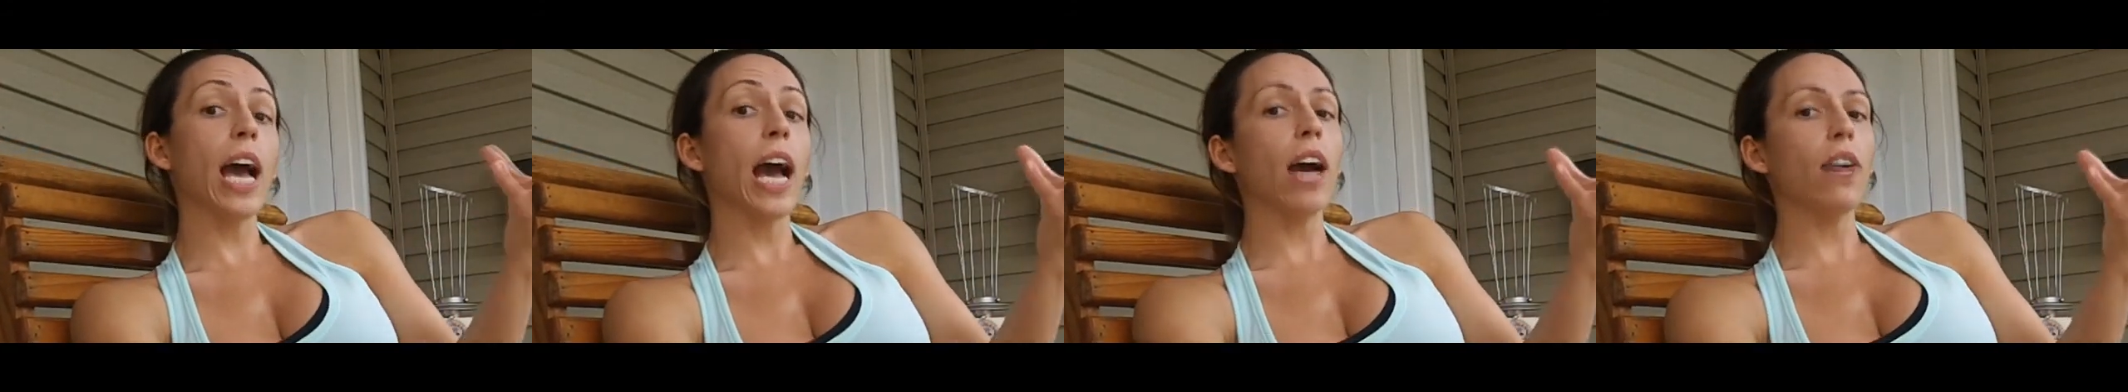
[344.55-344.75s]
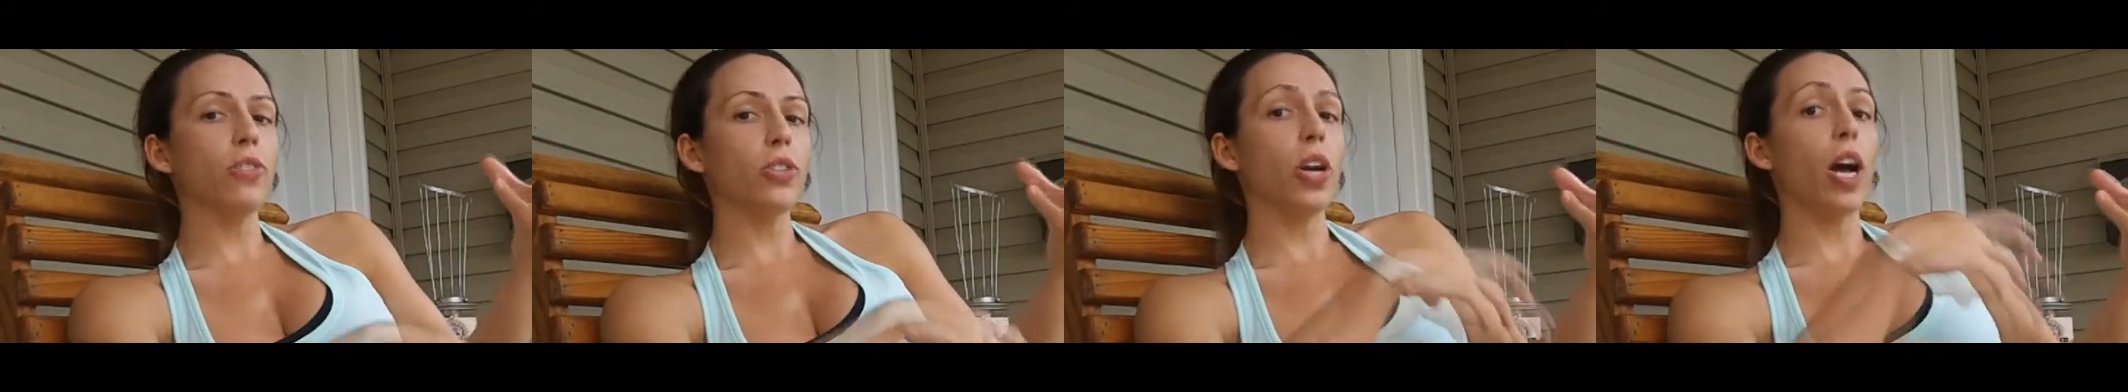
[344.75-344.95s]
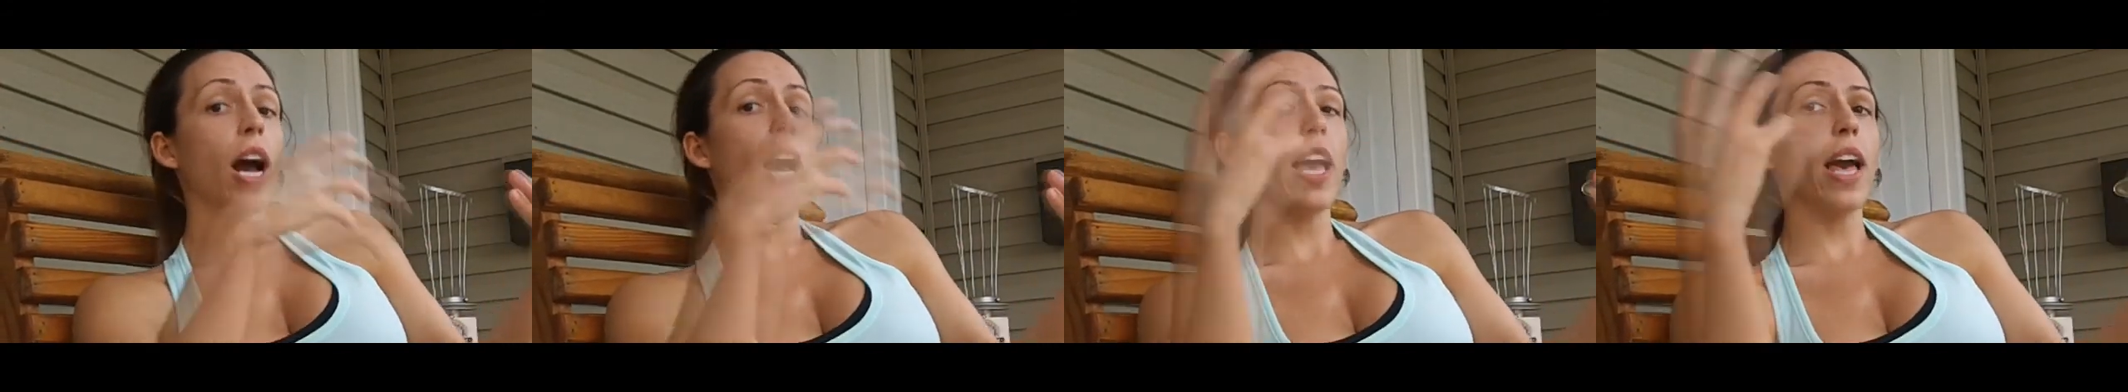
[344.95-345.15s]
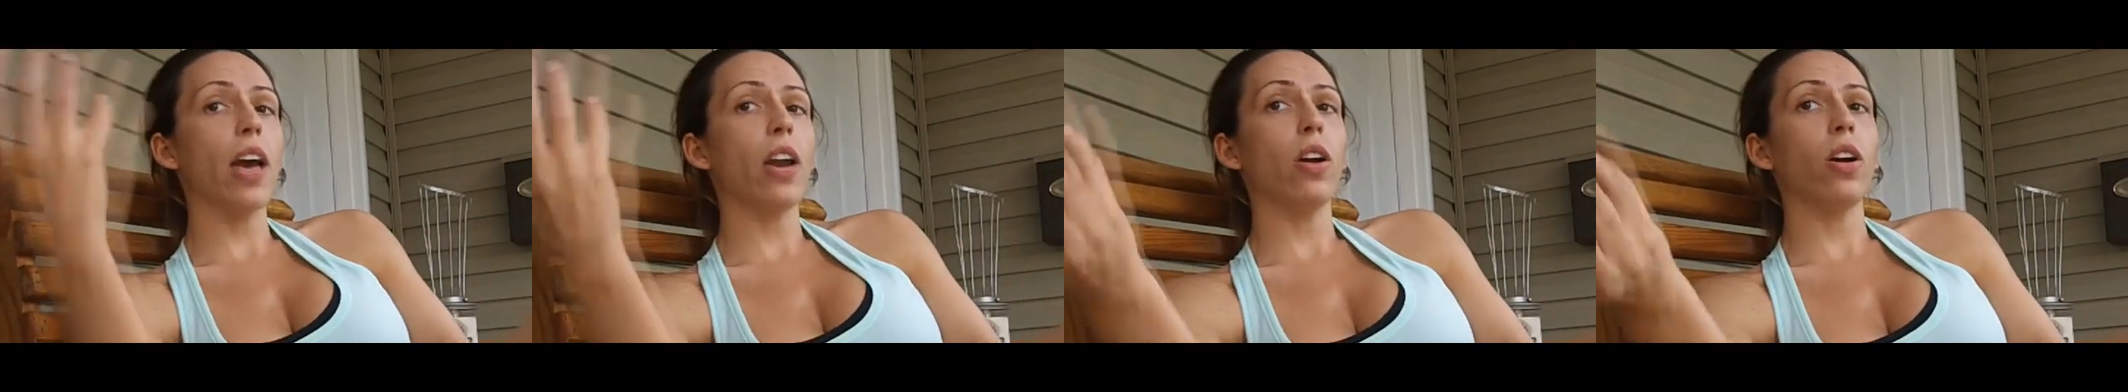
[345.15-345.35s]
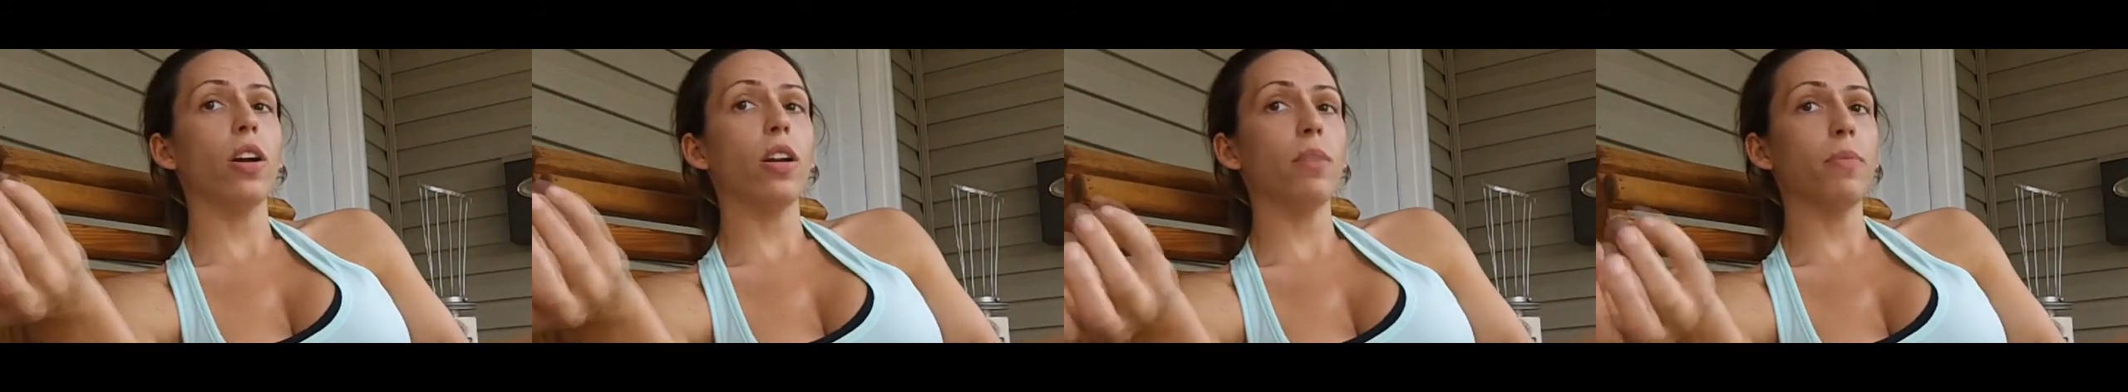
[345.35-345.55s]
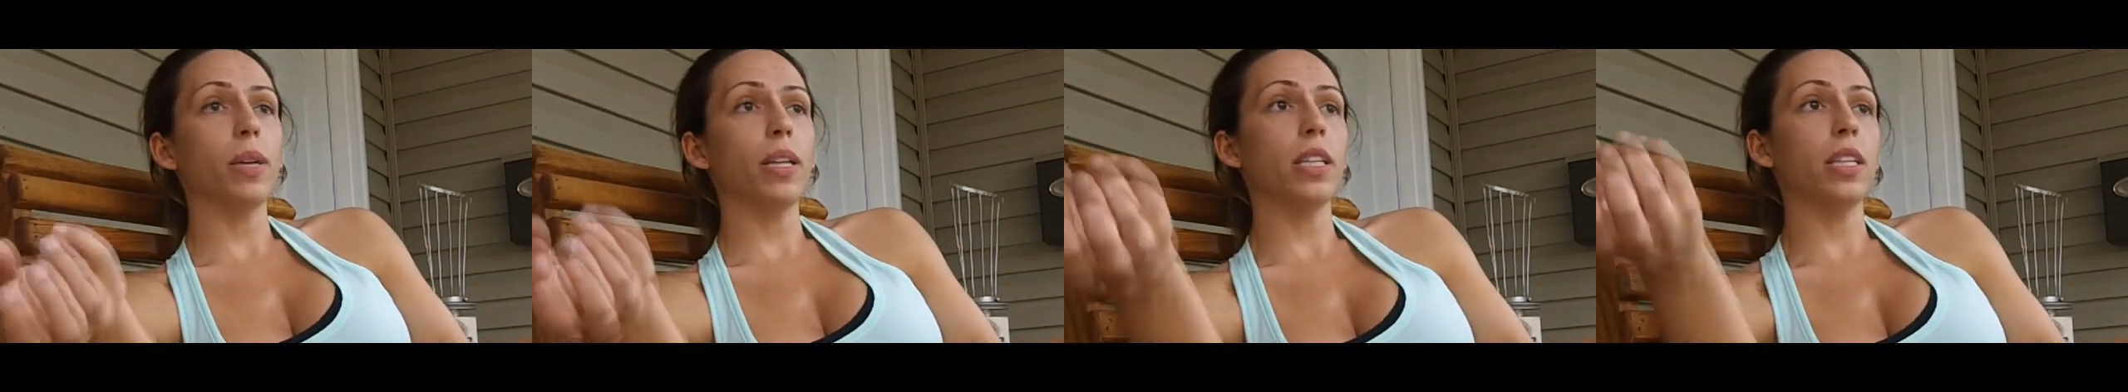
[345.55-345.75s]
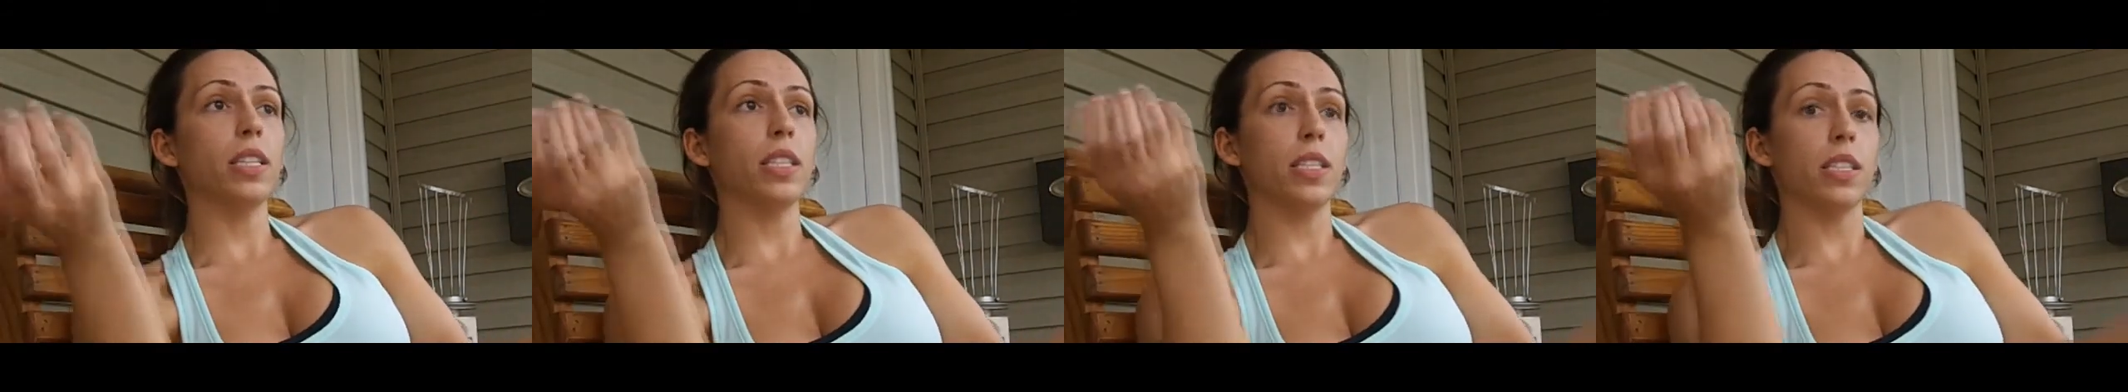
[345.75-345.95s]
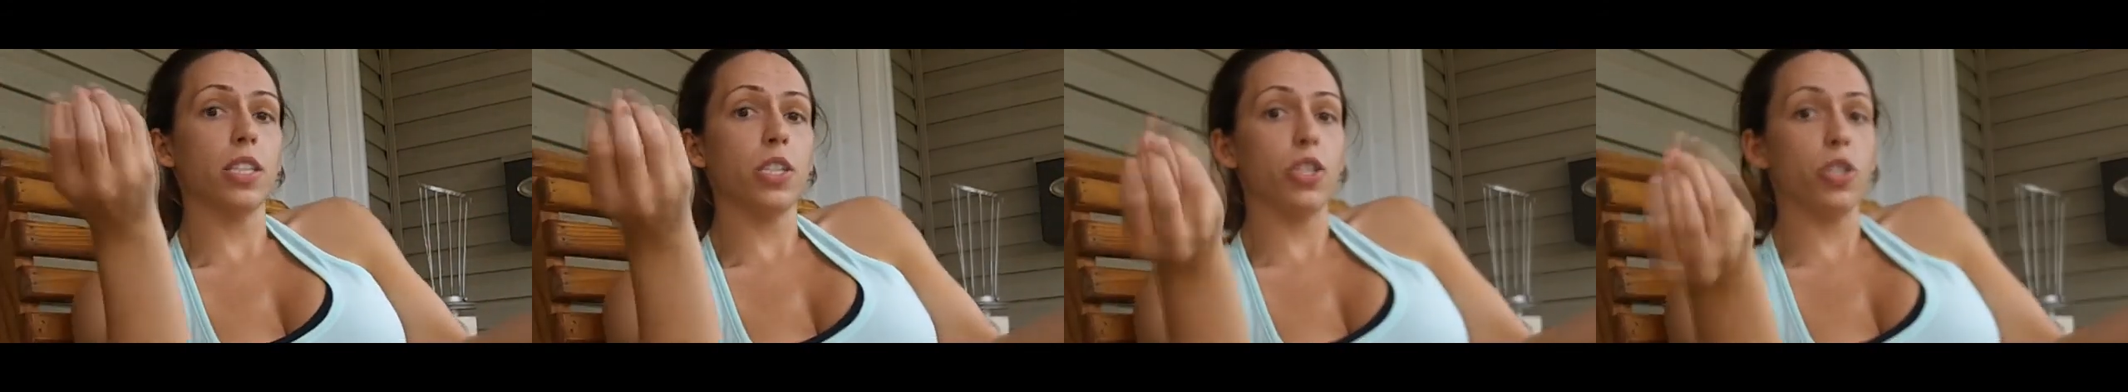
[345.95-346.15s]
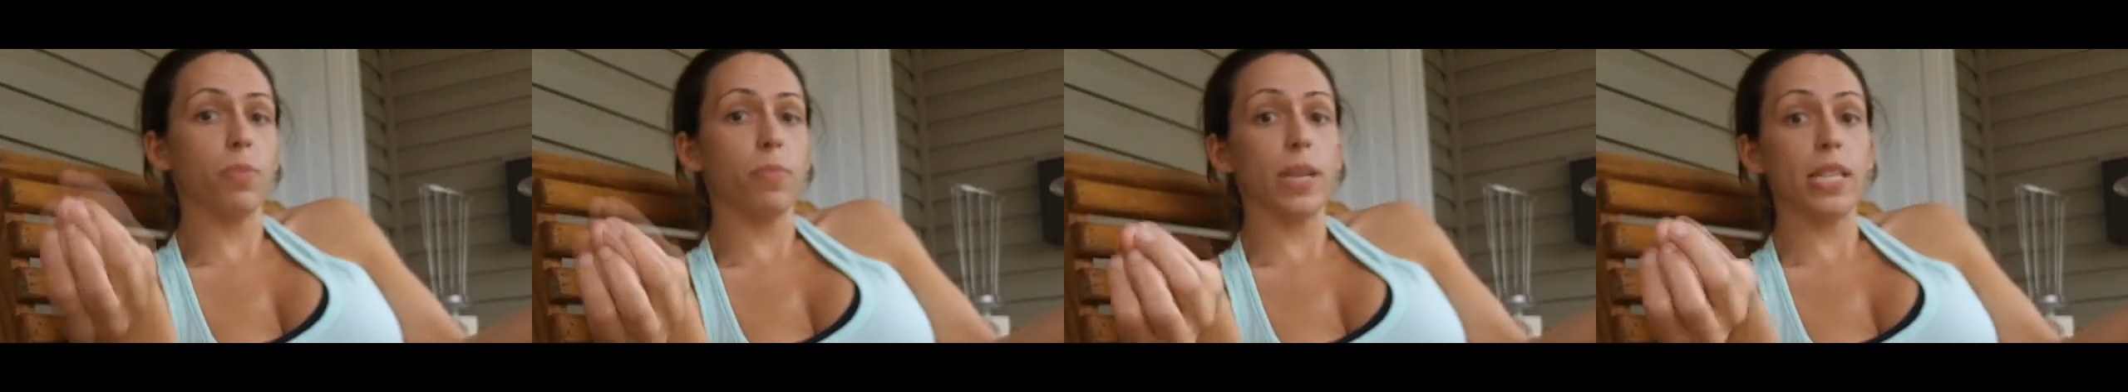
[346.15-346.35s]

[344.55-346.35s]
after I had already made the decision